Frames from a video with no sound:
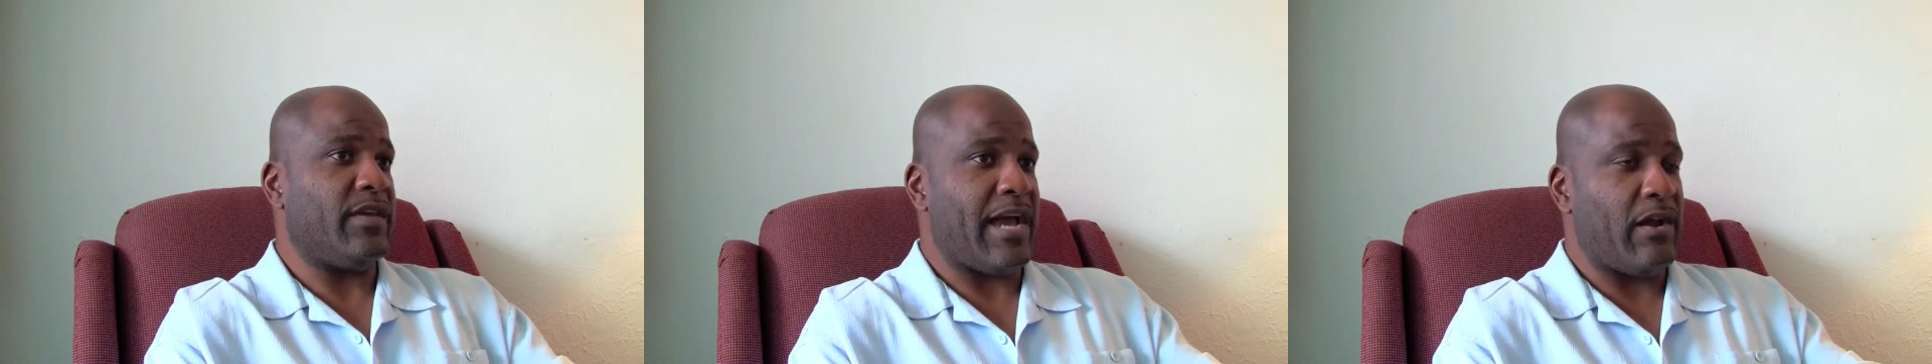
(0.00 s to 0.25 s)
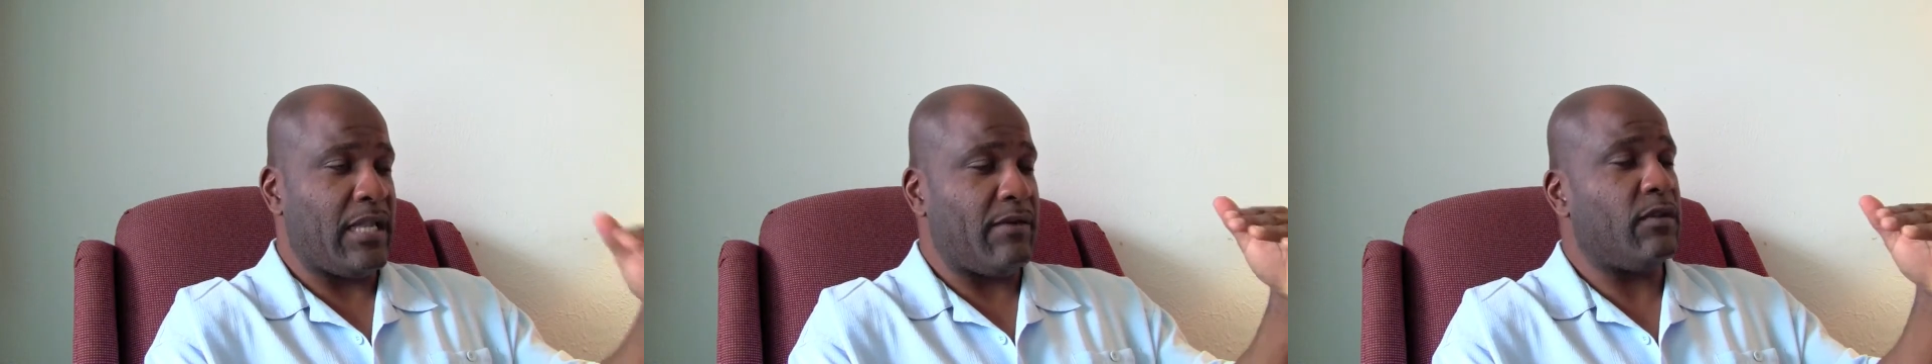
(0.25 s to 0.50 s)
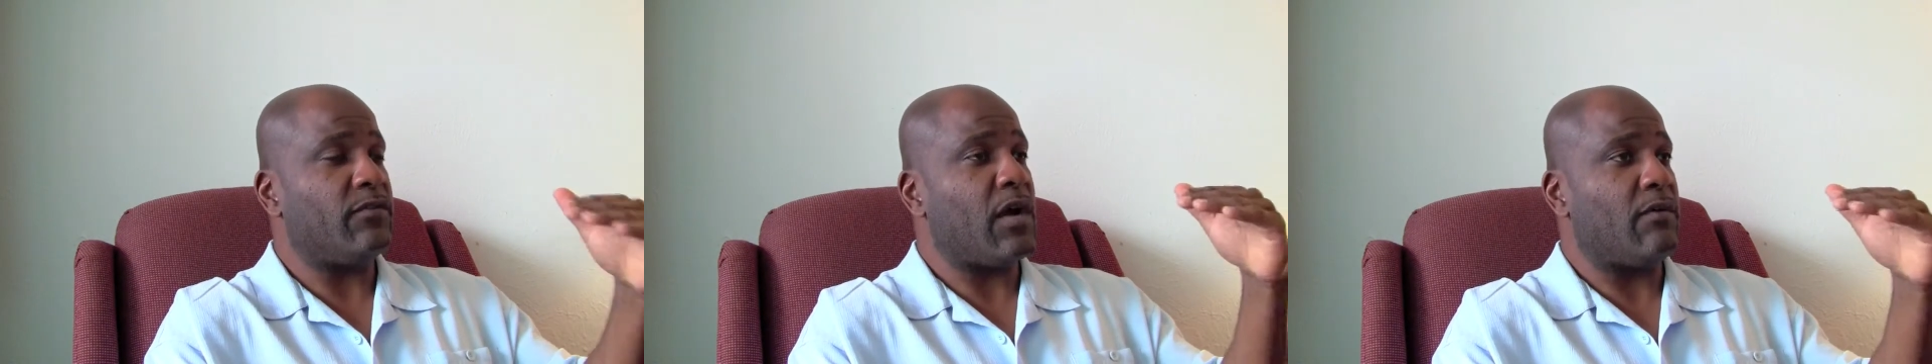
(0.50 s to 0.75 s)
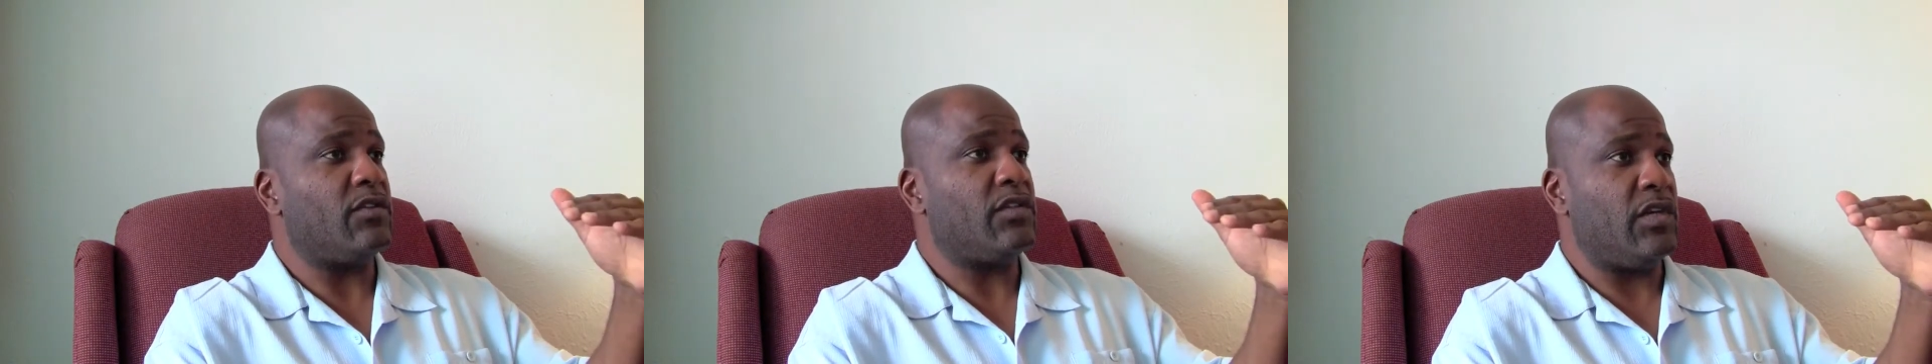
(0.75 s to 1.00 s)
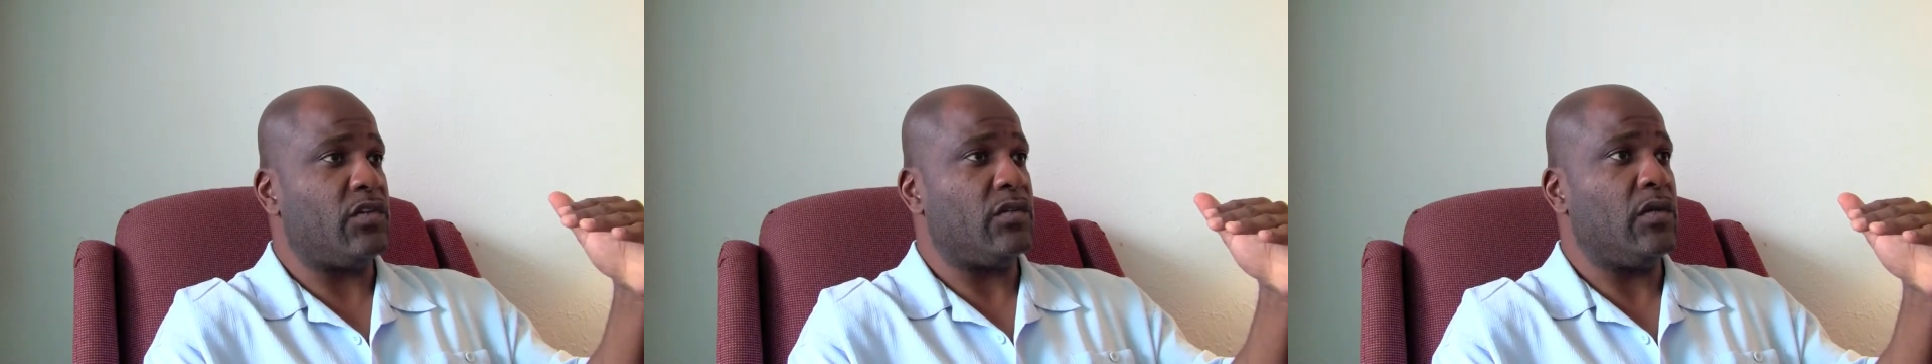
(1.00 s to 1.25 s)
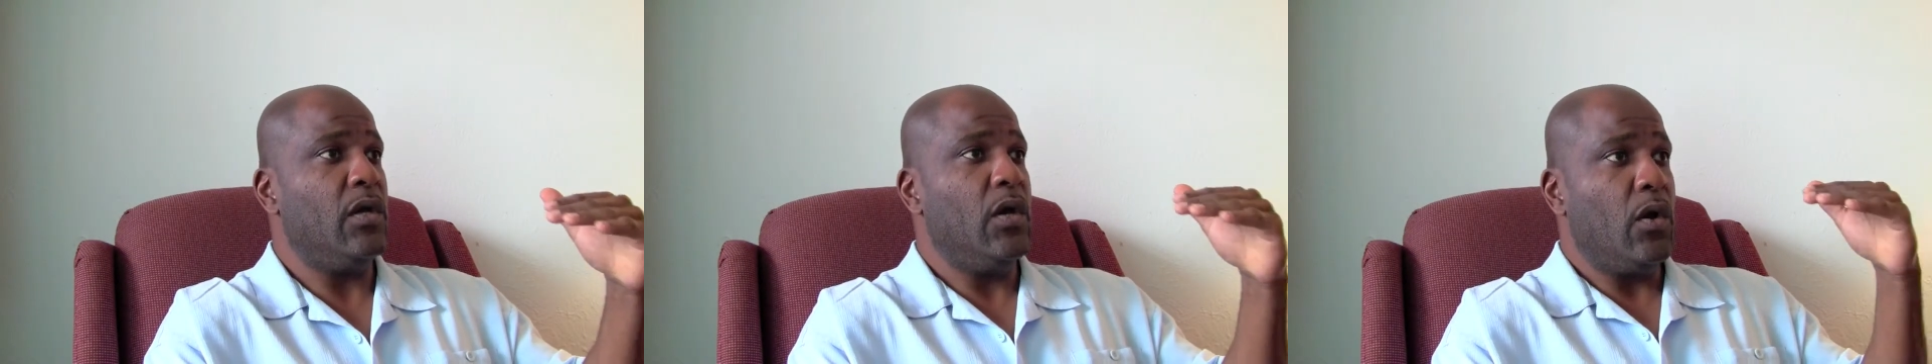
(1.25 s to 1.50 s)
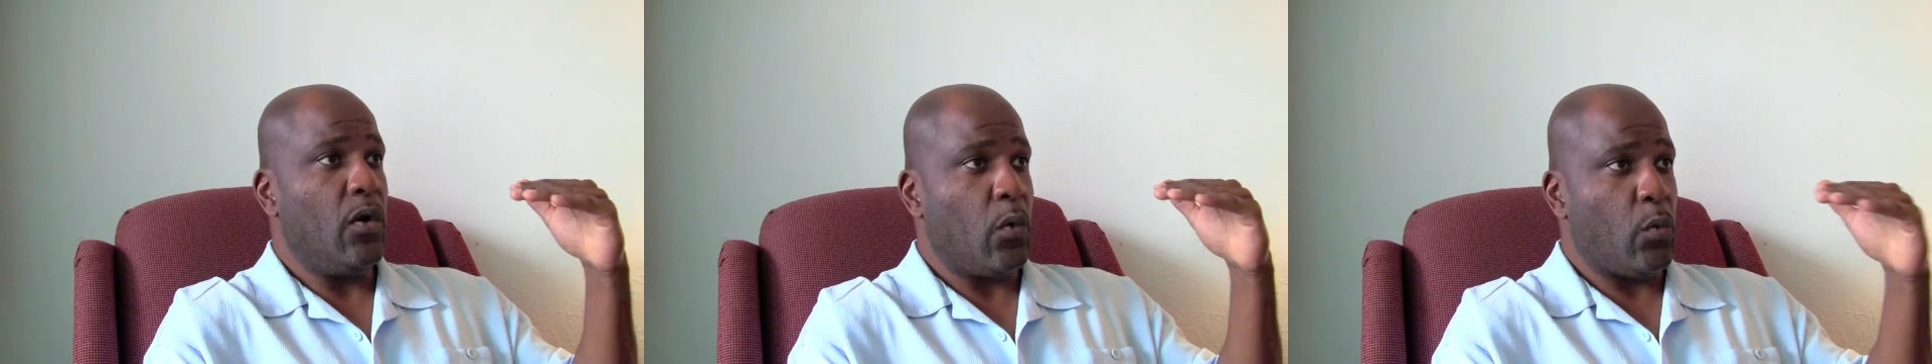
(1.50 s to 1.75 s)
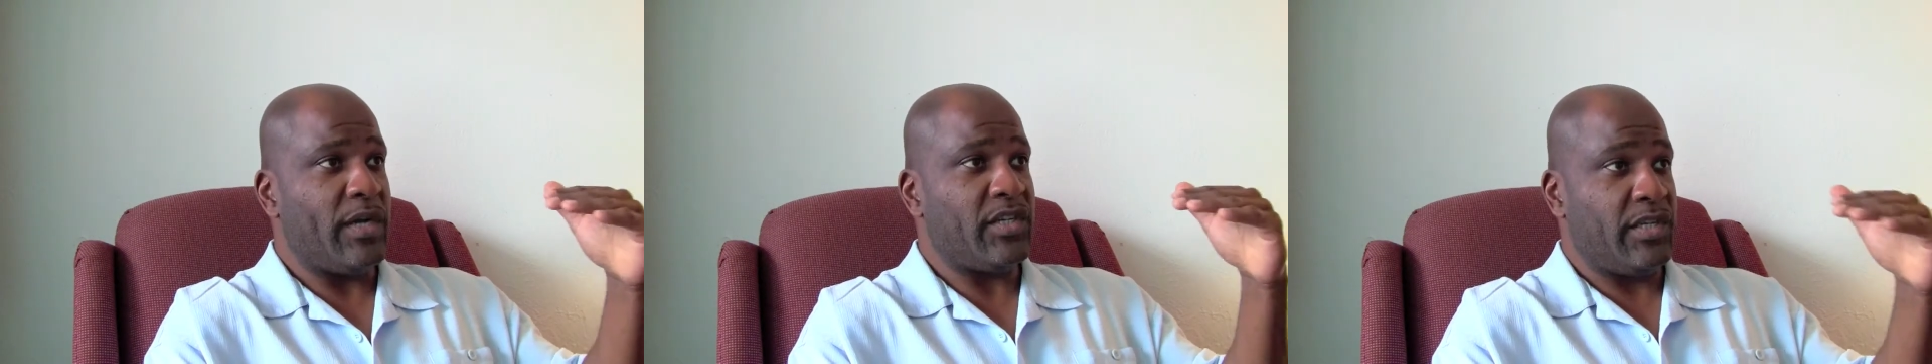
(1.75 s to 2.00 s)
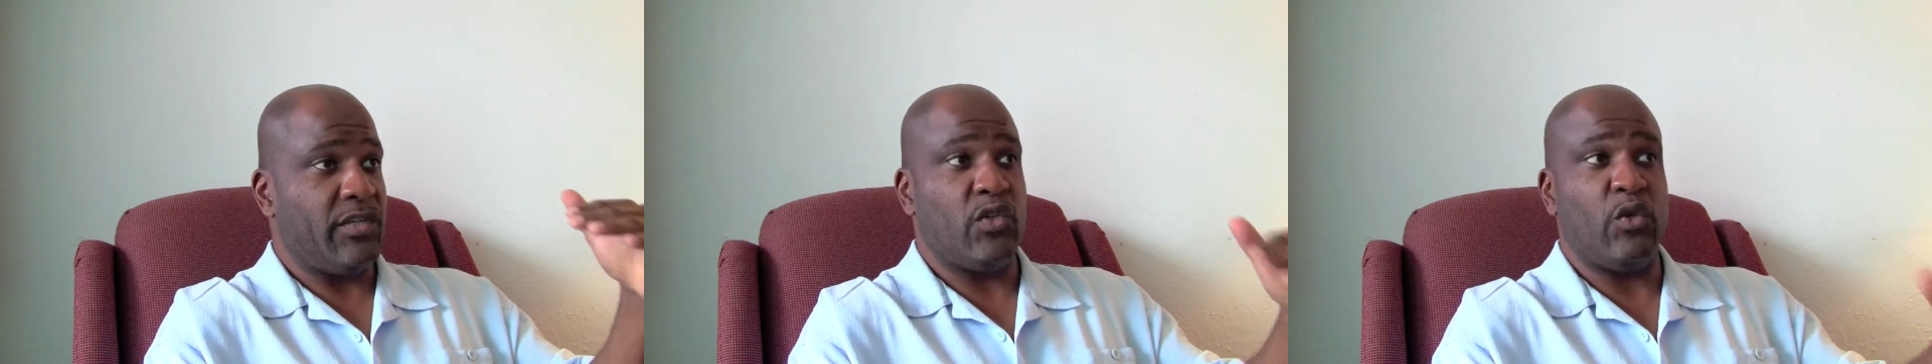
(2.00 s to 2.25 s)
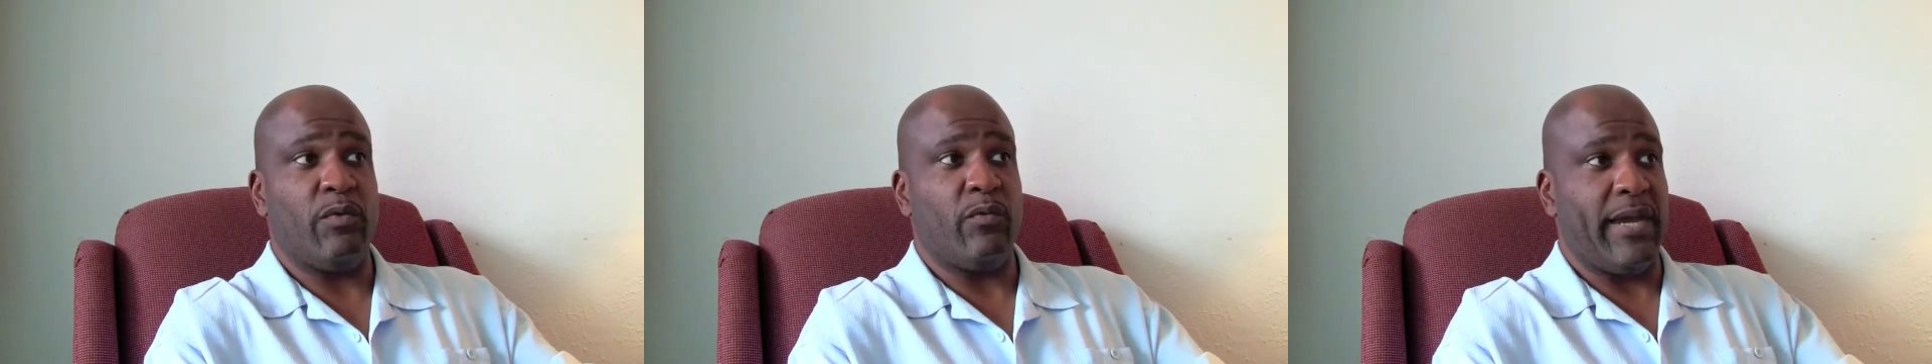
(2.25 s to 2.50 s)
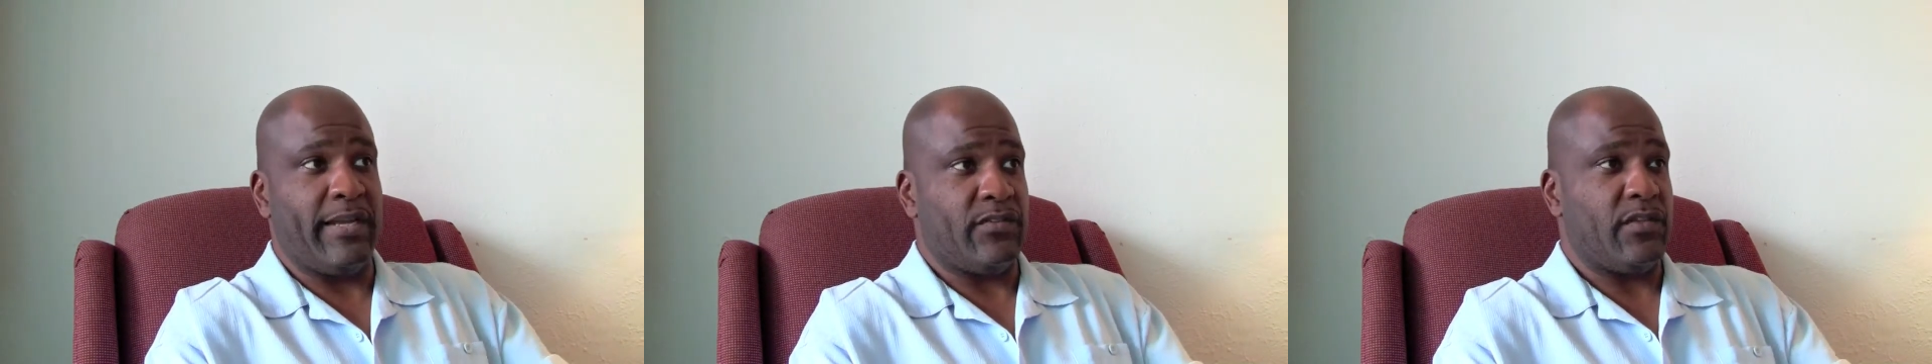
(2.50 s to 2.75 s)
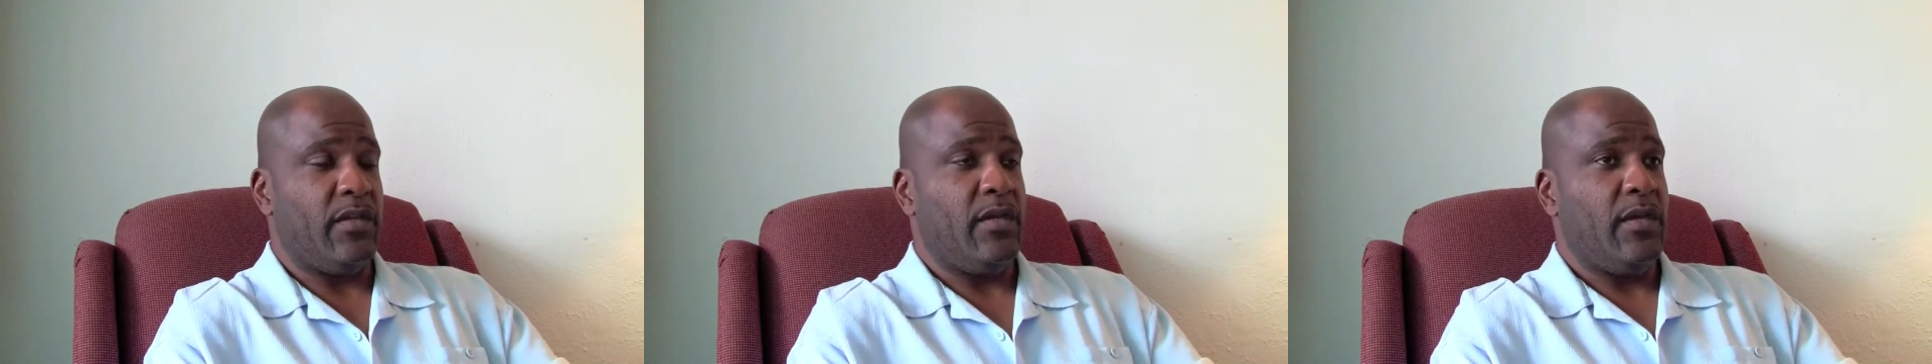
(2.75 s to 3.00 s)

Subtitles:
the higher level of conversation, which is human rights.